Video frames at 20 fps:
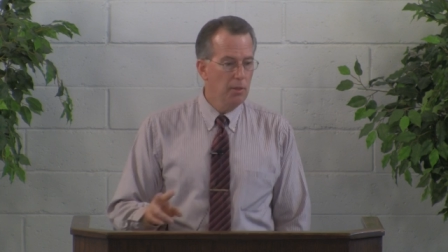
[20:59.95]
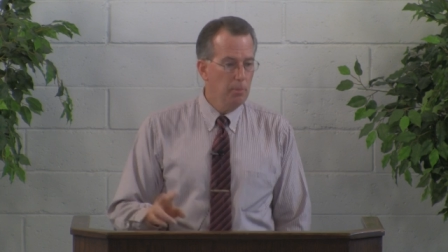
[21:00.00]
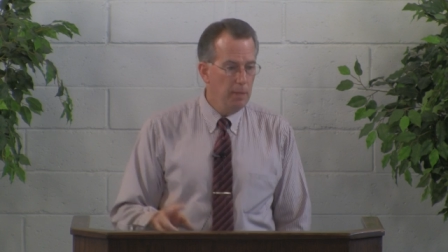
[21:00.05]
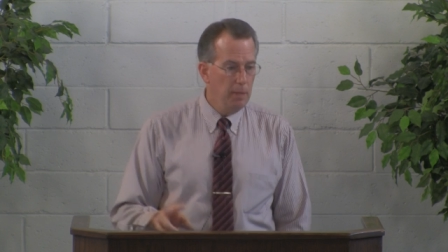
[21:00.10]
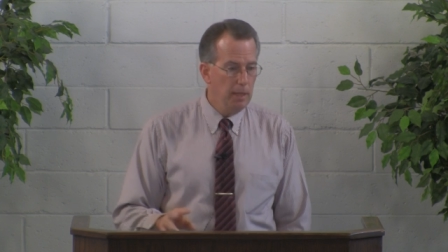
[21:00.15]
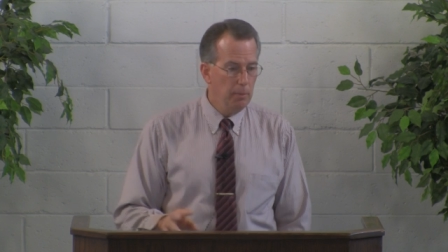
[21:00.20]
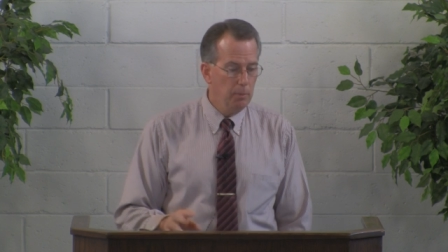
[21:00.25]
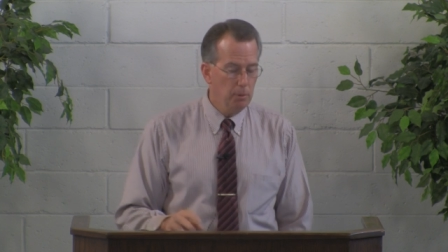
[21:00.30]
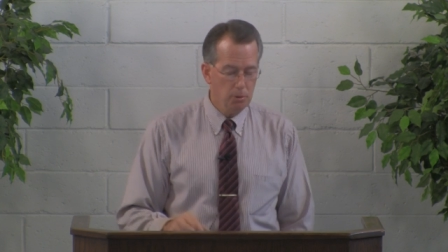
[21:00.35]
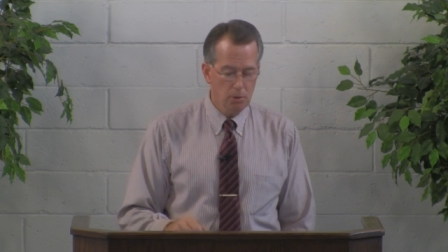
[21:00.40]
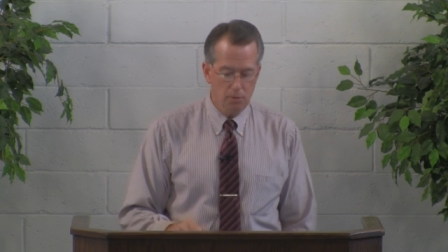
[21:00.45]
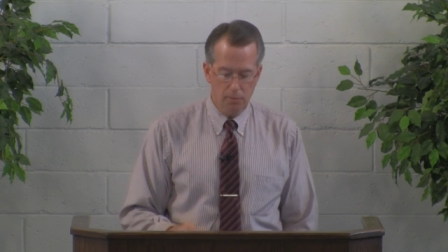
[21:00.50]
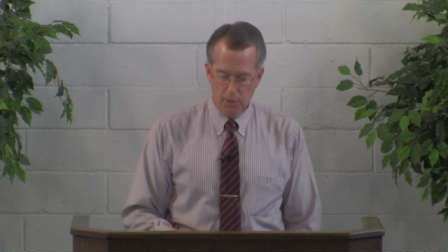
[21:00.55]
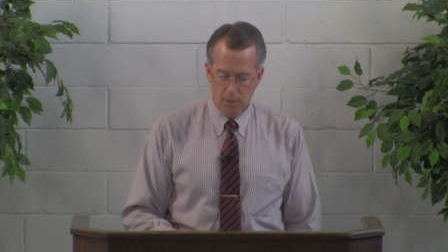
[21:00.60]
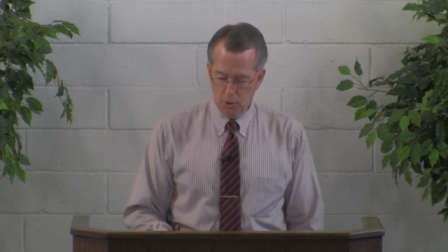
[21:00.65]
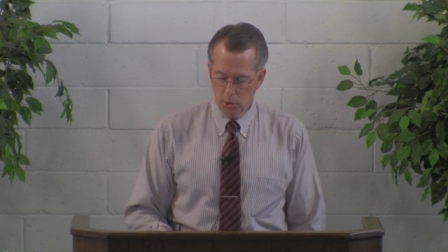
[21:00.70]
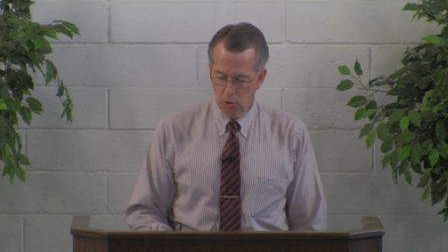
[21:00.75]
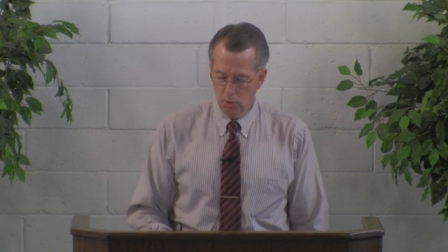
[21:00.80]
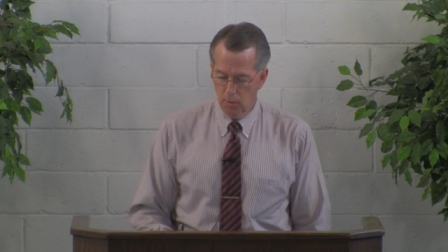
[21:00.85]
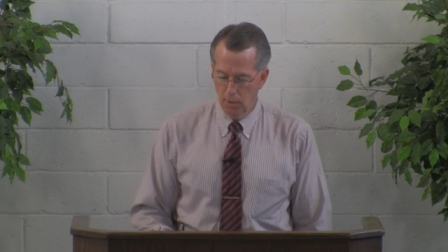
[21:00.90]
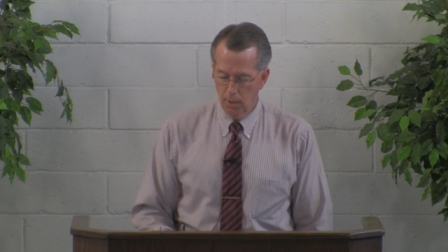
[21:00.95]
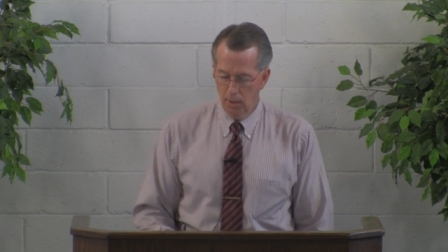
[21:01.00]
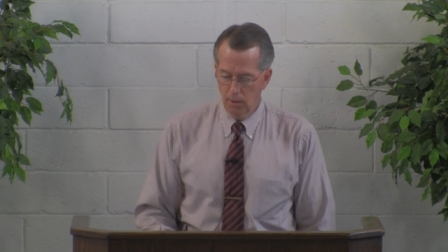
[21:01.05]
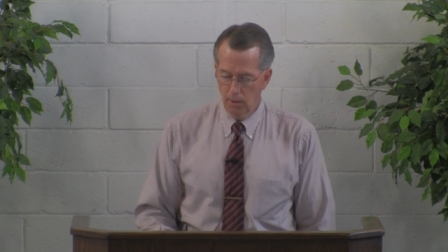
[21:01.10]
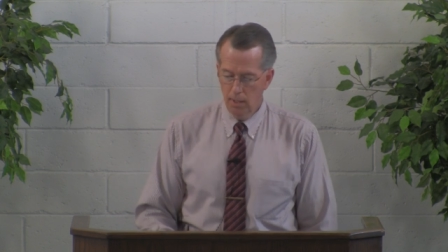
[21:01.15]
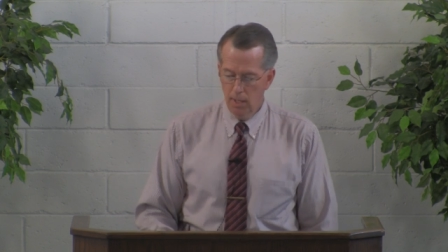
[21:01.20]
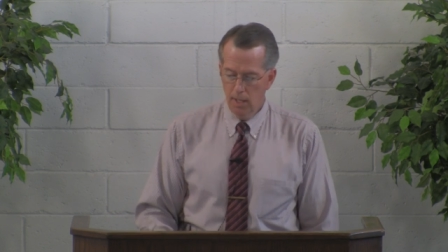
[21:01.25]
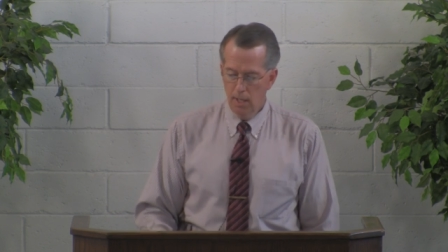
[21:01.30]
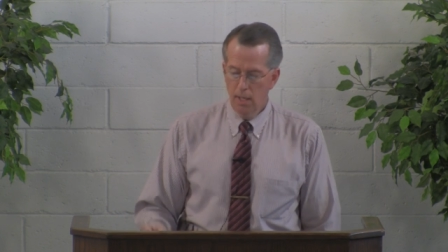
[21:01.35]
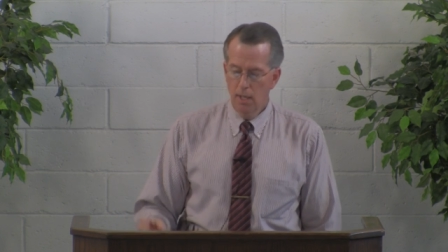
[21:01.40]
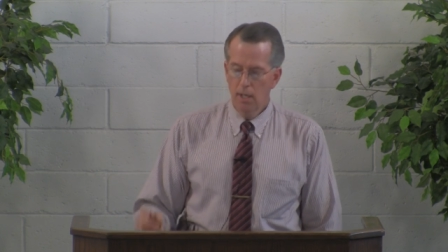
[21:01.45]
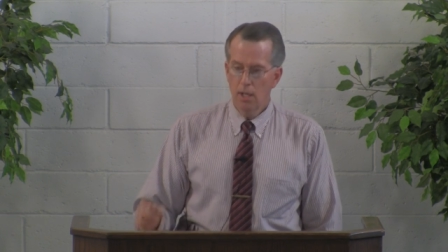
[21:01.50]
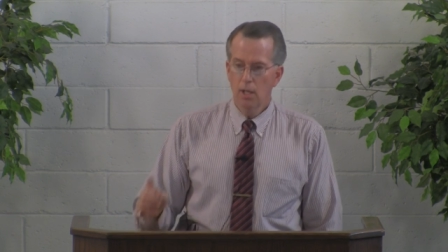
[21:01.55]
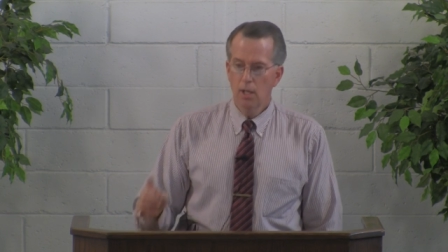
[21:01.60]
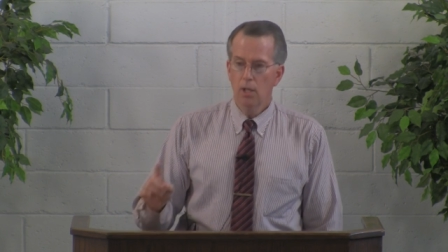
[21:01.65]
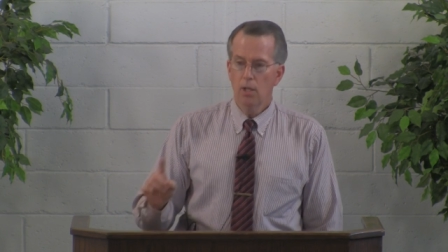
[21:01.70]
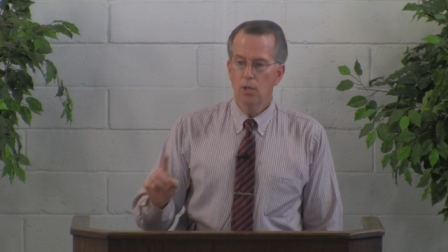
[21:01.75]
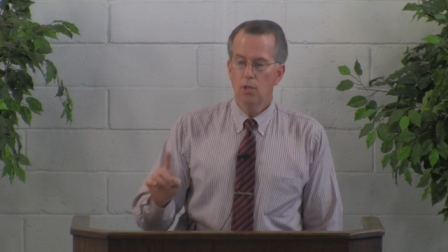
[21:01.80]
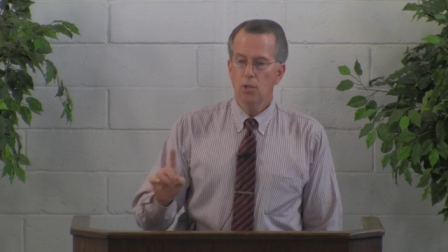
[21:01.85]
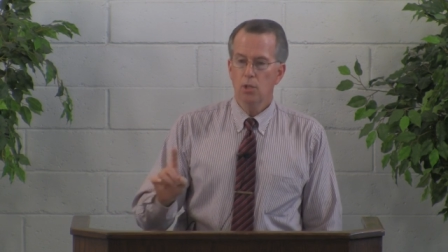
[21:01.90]
peoples of Israel,
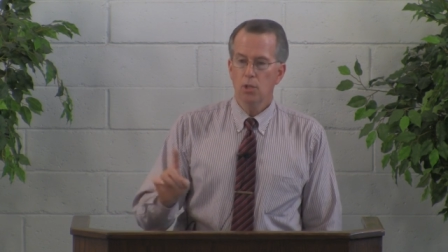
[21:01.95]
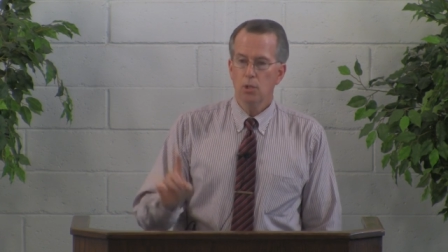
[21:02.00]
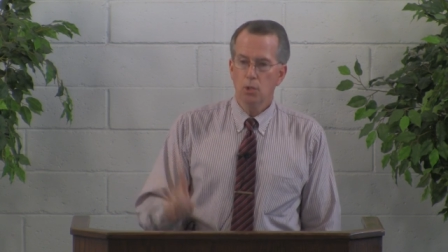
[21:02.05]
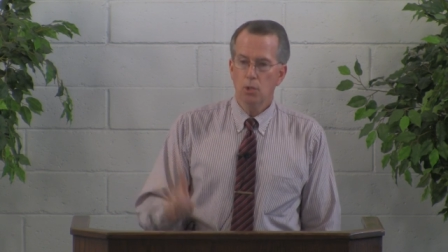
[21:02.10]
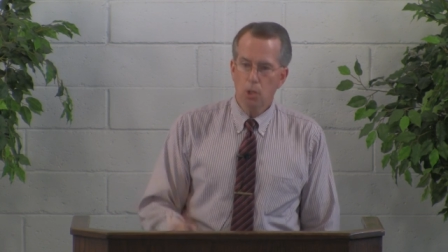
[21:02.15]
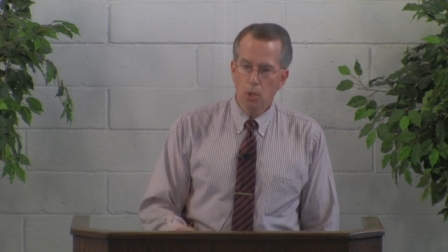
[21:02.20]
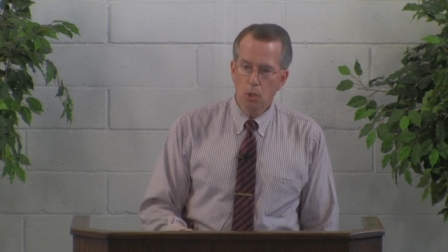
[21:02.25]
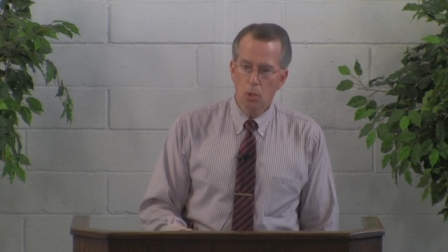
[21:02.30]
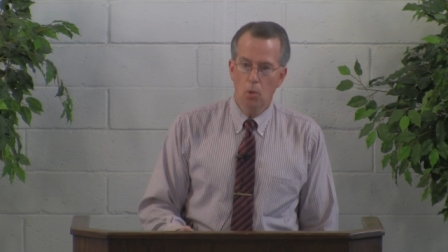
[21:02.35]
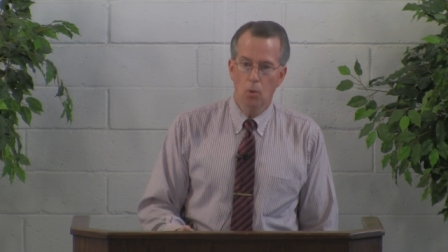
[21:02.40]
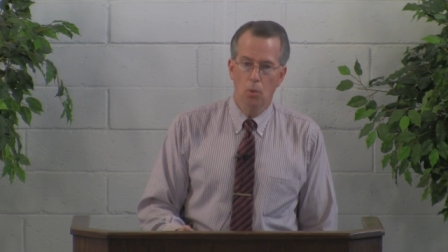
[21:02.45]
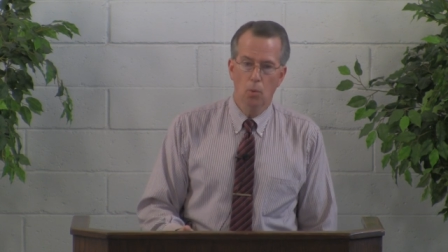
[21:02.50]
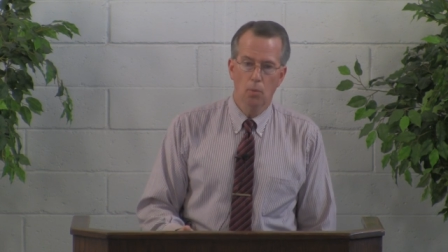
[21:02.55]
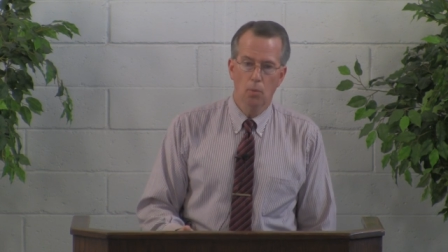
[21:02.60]
to do